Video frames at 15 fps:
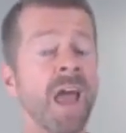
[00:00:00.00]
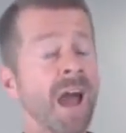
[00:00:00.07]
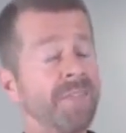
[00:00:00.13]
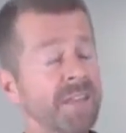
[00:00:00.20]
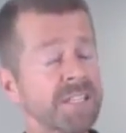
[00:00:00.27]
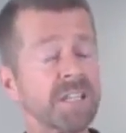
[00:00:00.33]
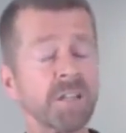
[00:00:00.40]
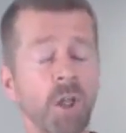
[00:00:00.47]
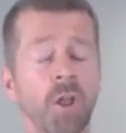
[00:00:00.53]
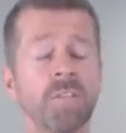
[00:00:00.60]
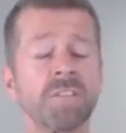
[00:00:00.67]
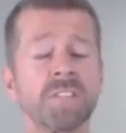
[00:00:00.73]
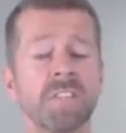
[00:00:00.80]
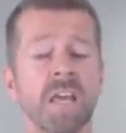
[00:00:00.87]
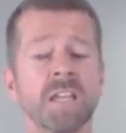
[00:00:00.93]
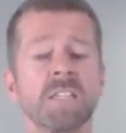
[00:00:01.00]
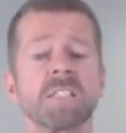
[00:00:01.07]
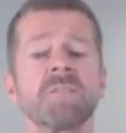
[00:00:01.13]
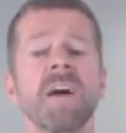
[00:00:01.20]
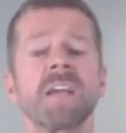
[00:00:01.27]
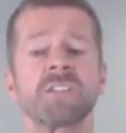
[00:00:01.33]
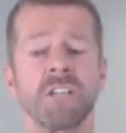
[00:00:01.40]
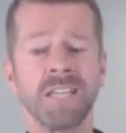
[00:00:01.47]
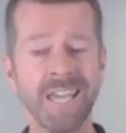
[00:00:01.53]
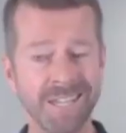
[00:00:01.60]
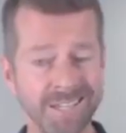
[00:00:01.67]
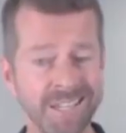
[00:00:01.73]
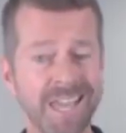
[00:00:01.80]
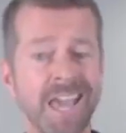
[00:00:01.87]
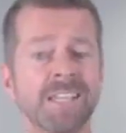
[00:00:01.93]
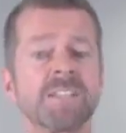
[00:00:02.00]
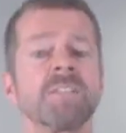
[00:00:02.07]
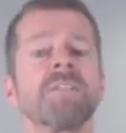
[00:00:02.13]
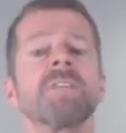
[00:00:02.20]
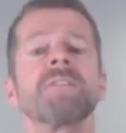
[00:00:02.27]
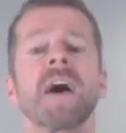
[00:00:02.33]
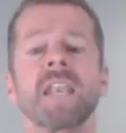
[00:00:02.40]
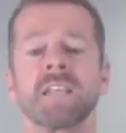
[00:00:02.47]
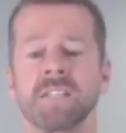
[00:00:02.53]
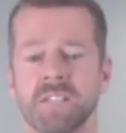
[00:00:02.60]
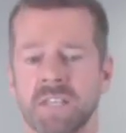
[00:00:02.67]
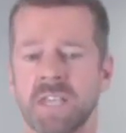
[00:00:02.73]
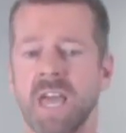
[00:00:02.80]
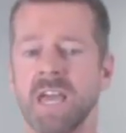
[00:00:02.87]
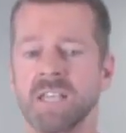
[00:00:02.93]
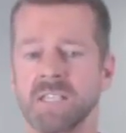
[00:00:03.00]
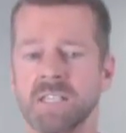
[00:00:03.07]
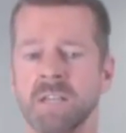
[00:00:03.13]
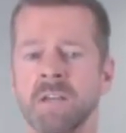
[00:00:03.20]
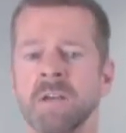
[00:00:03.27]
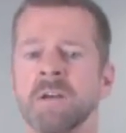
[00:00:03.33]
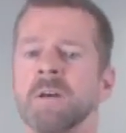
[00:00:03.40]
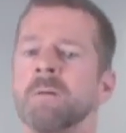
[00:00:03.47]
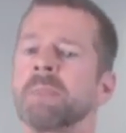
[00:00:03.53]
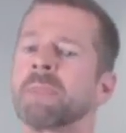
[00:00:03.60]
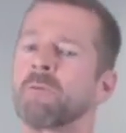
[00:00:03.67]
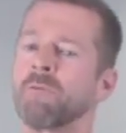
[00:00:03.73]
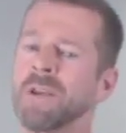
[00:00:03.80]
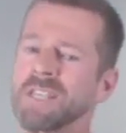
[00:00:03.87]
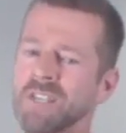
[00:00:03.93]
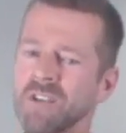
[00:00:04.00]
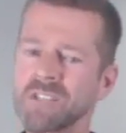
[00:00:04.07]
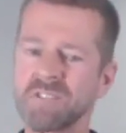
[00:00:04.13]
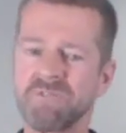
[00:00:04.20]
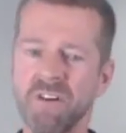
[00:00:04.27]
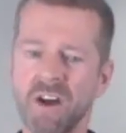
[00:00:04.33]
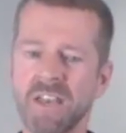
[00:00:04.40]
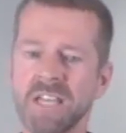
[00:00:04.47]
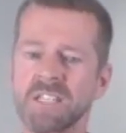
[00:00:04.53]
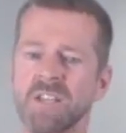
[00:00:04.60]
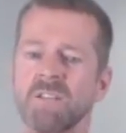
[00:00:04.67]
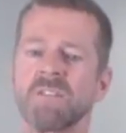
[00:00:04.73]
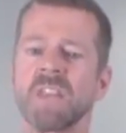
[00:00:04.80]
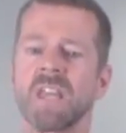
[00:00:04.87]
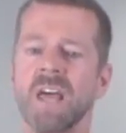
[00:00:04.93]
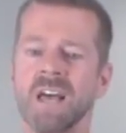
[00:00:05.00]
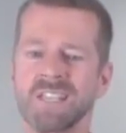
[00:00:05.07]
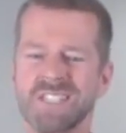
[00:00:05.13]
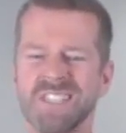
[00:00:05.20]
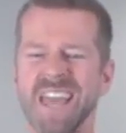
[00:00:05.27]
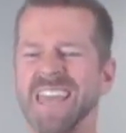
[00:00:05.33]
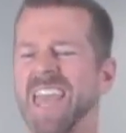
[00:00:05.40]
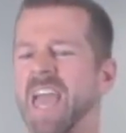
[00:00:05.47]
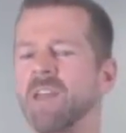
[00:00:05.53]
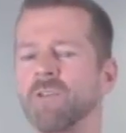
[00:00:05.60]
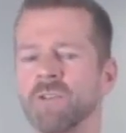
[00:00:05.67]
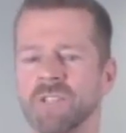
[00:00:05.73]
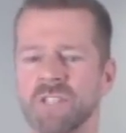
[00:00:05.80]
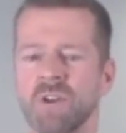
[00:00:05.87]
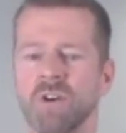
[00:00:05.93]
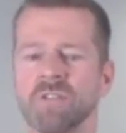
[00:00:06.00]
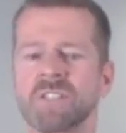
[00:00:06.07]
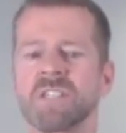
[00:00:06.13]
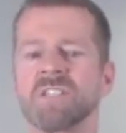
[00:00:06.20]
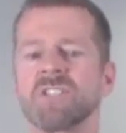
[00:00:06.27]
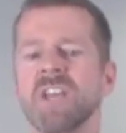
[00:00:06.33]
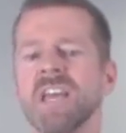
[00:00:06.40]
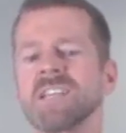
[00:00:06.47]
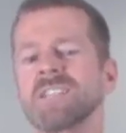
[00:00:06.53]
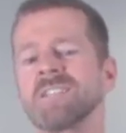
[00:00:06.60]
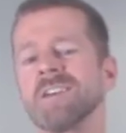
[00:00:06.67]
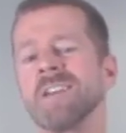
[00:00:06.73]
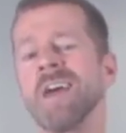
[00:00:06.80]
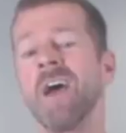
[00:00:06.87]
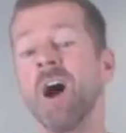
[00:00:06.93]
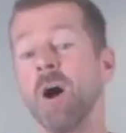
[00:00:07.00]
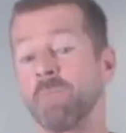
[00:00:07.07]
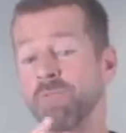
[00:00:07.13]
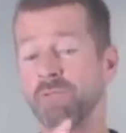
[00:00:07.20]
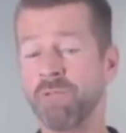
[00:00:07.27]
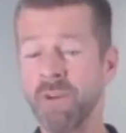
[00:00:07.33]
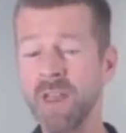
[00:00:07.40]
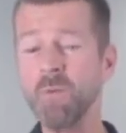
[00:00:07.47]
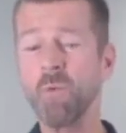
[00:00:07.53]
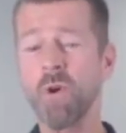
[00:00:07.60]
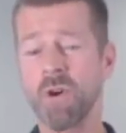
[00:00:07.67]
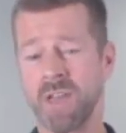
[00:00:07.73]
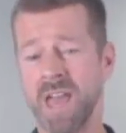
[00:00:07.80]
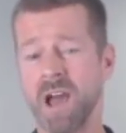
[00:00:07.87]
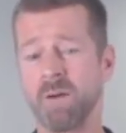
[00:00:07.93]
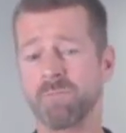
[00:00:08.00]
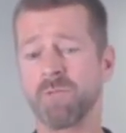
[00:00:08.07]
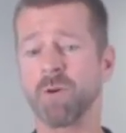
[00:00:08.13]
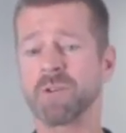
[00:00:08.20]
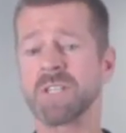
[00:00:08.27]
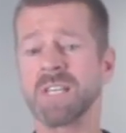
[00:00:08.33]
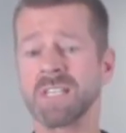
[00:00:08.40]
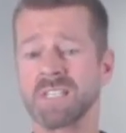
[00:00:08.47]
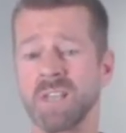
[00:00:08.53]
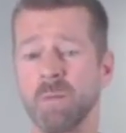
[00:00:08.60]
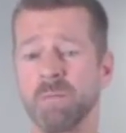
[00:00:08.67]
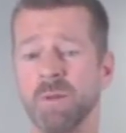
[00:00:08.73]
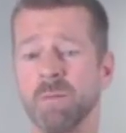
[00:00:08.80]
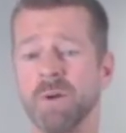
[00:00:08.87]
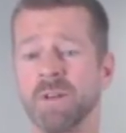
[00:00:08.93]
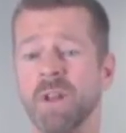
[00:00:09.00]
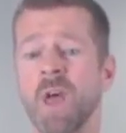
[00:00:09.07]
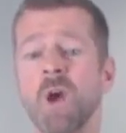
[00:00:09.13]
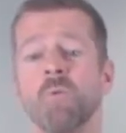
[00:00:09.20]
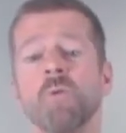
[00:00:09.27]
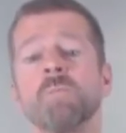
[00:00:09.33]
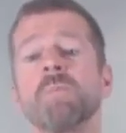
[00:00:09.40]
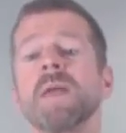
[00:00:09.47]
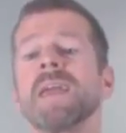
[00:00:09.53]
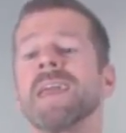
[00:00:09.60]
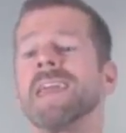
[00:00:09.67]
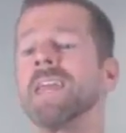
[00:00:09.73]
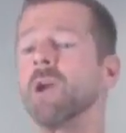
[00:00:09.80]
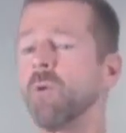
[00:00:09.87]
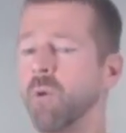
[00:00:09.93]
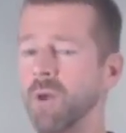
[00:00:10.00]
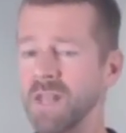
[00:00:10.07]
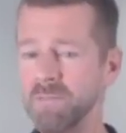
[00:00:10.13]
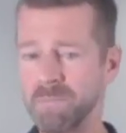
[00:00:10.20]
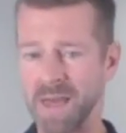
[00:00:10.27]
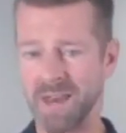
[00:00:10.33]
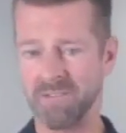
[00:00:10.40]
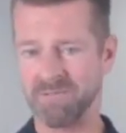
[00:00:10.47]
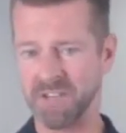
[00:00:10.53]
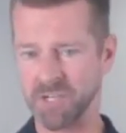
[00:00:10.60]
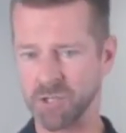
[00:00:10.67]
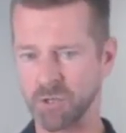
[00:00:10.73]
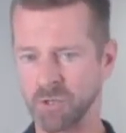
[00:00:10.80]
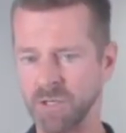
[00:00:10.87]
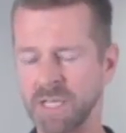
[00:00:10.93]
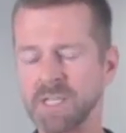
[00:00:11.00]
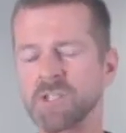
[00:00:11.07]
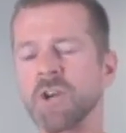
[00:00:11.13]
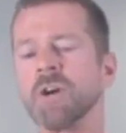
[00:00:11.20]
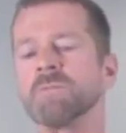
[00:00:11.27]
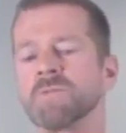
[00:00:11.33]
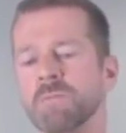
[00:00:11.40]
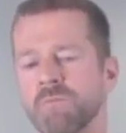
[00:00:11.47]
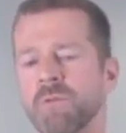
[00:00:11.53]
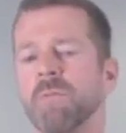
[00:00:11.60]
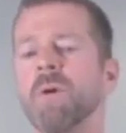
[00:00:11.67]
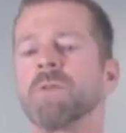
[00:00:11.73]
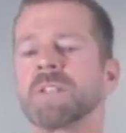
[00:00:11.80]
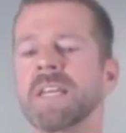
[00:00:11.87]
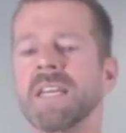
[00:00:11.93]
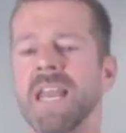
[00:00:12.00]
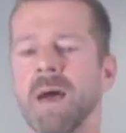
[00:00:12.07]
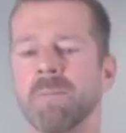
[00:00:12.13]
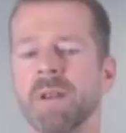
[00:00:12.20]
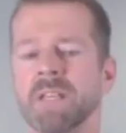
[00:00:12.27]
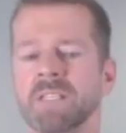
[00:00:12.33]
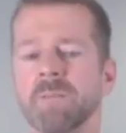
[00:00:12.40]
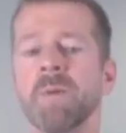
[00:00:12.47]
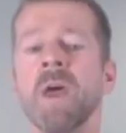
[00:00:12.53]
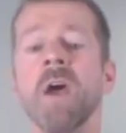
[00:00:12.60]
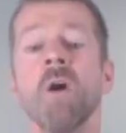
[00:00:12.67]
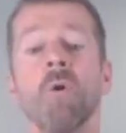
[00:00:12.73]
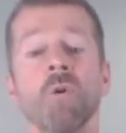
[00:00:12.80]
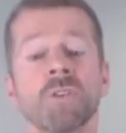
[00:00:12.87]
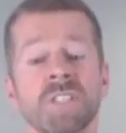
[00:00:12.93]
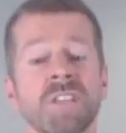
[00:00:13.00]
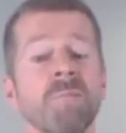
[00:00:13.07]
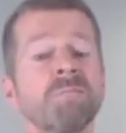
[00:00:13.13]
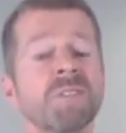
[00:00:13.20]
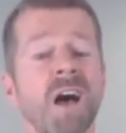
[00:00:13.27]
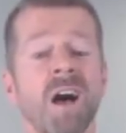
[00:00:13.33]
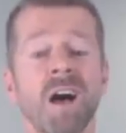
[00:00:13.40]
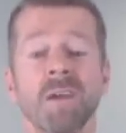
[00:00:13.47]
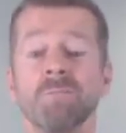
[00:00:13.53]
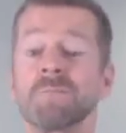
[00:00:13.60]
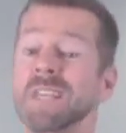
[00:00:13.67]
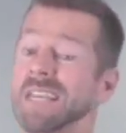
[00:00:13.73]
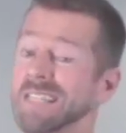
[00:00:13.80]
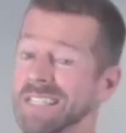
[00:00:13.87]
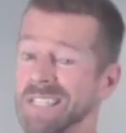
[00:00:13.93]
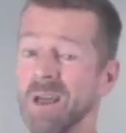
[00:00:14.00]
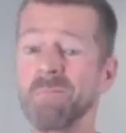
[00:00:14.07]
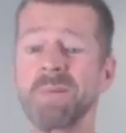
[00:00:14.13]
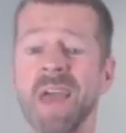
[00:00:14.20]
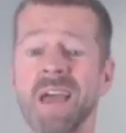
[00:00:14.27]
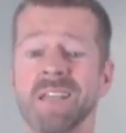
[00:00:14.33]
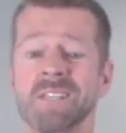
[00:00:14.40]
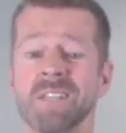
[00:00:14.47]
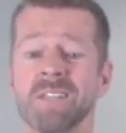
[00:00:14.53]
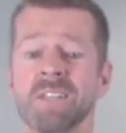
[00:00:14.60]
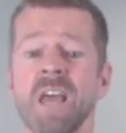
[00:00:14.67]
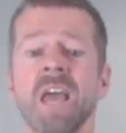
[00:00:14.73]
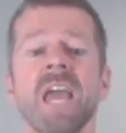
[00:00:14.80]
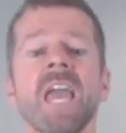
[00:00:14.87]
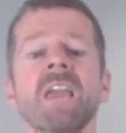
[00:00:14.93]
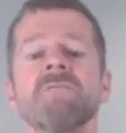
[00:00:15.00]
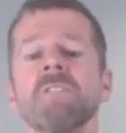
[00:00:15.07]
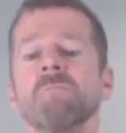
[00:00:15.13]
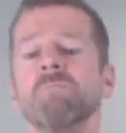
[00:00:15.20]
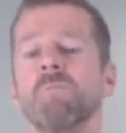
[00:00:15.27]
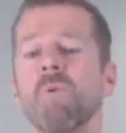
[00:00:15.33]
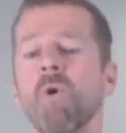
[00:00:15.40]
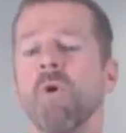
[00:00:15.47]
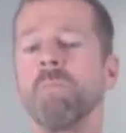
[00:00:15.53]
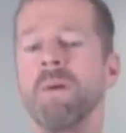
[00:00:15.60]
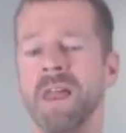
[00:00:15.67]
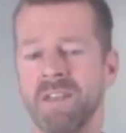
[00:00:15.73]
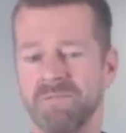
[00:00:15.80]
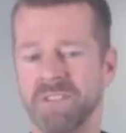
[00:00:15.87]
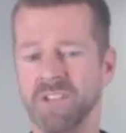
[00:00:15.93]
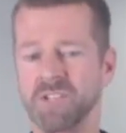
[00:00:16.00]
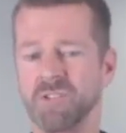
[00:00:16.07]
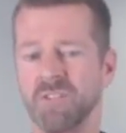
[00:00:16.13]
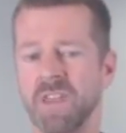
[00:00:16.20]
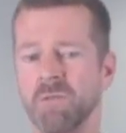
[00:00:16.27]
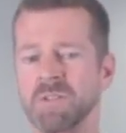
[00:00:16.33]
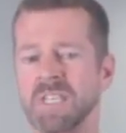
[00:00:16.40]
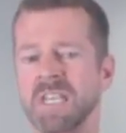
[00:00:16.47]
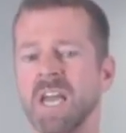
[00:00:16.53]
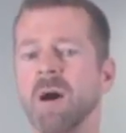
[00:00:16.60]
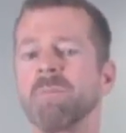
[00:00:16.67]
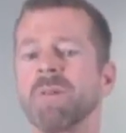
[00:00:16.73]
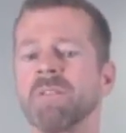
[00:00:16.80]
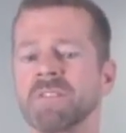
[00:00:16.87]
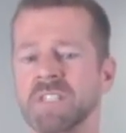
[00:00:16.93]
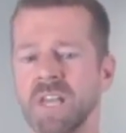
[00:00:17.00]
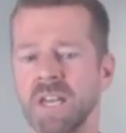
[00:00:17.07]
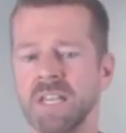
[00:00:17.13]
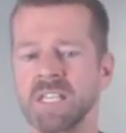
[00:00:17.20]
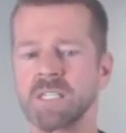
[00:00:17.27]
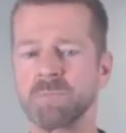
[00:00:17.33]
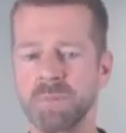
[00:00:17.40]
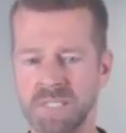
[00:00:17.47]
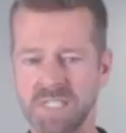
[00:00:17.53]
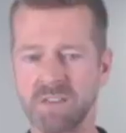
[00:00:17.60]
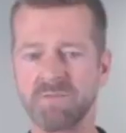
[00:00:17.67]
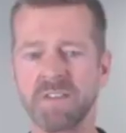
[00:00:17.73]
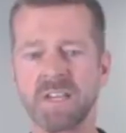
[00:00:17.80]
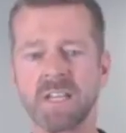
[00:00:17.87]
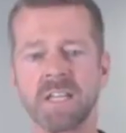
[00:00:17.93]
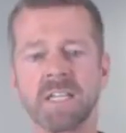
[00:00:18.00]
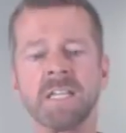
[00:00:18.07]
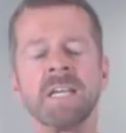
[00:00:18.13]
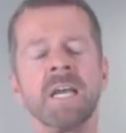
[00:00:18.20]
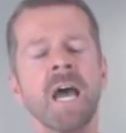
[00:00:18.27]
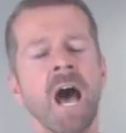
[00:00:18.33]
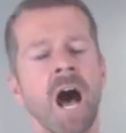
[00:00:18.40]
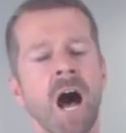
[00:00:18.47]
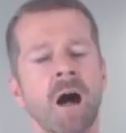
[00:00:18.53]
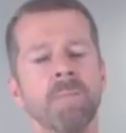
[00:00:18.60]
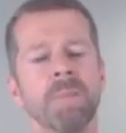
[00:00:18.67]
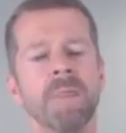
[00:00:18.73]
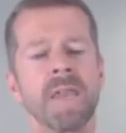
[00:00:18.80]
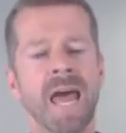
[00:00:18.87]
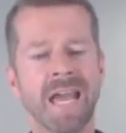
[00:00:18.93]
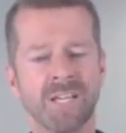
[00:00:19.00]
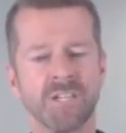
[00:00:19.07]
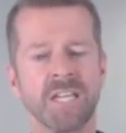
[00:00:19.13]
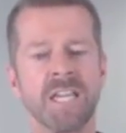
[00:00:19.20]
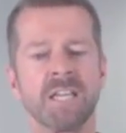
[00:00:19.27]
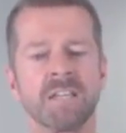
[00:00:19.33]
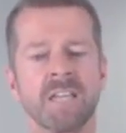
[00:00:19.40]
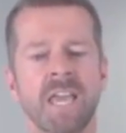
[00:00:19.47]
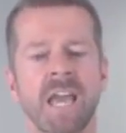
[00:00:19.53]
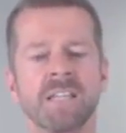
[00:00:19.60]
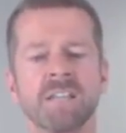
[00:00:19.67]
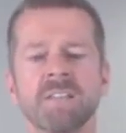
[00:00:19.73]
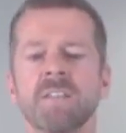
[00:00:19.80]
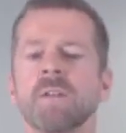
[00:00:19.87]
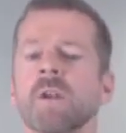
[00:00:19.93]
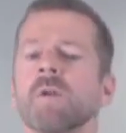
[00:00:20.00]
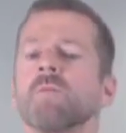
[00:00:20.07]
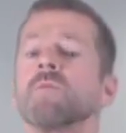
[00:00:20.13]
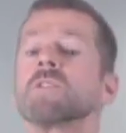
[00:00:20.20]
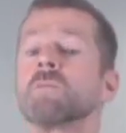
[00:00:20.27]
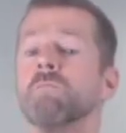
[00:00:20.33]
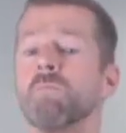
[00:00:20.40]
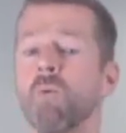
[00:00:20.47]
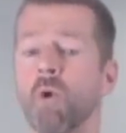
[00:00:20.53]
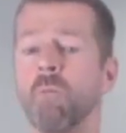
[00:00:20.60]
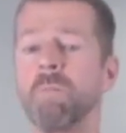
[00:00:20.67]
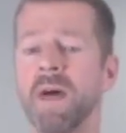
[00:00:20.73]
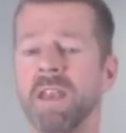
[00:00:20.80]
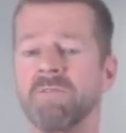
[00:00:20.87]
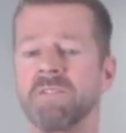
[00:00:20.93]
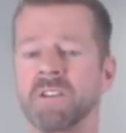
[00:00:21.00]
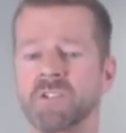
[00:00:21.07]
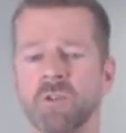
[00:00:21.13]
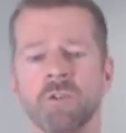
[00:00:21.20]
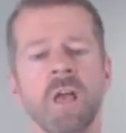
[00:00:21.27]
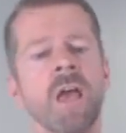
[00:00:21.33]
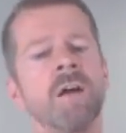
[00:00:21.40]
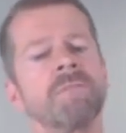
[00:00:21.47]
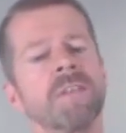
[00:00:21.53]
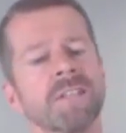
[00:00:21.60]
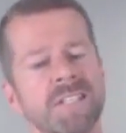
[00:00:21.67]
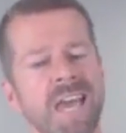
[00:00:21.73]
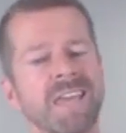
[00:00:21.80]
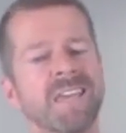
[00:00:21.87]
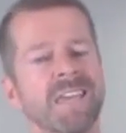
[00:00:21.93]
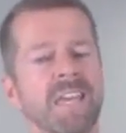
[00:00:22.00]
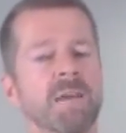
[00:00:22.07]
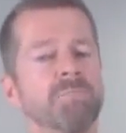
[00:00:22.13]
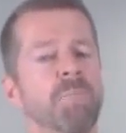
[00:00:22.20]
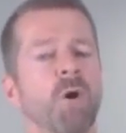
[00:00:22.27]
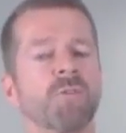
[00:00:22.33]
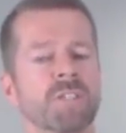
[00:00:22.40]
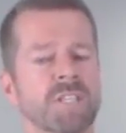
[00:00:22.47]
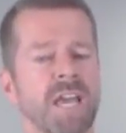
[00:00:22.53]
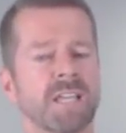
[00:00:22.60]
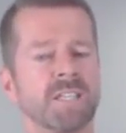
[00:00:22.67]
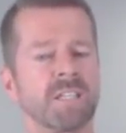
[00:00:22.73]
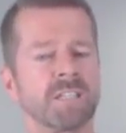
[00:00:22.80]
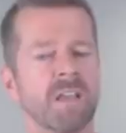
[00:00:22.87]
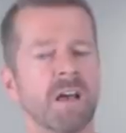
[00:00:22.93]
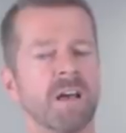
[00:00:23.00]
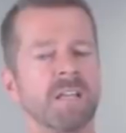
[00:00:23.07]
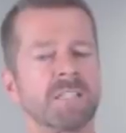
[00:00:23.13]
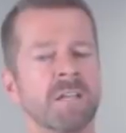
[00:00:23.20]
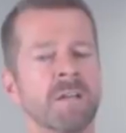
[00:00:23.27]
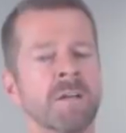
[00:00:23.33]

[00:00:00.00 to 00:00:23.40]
And there's a lot of studies that have actually indicated that that is the case. Research findings over the last decade or so suggest that a pre-workout protein supplement would be equally beneficial in terms of promoting anabolism, or sometimes, in some cases, even more beneficial. There was a couple of studies specifically that actually indicated that it was more beneficial than taking it post-exercise.